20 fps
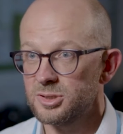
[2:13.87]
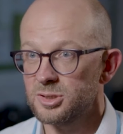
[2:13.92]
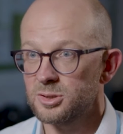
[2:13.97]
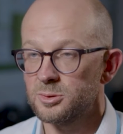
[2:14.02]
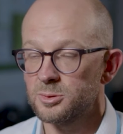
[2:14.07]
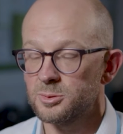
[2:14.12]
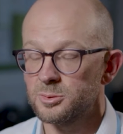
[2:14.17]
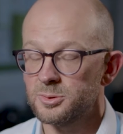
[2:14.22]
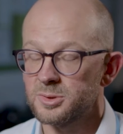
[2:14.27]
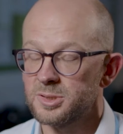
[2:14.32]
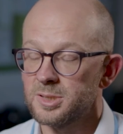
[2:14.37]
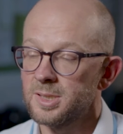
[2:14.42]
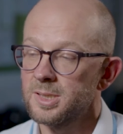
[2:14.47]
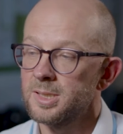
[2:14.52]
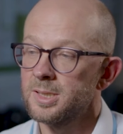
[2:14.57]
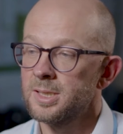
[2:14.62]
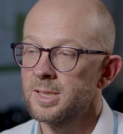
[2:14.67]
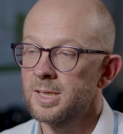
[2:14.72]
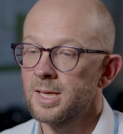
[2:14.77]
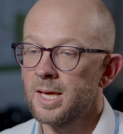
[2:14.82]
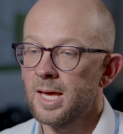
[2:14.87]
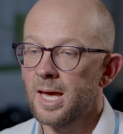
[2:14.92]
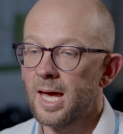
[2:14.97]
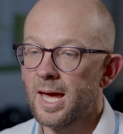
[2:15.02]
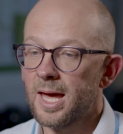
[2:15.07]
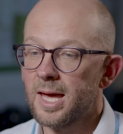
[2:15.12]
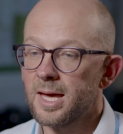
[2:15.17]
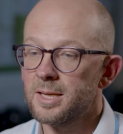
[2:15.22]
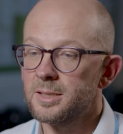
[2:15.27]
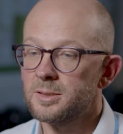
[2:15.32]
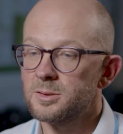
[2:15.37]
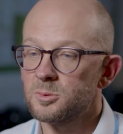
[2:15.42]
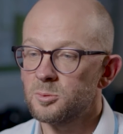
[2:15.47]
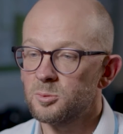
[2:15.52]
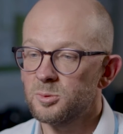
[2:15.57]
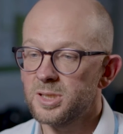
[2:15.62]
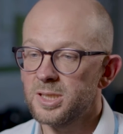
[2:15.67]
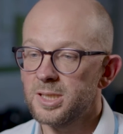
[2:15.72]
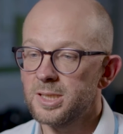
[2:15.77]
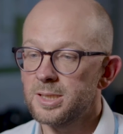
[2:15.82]
schools. And
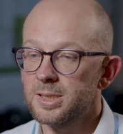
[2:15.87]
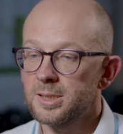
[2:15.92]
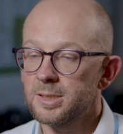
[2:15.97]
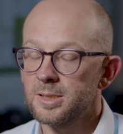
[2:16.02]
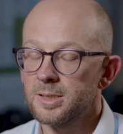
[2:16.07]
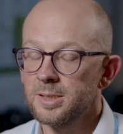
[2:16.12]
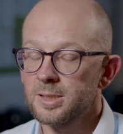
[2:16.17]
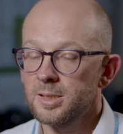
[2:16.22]
we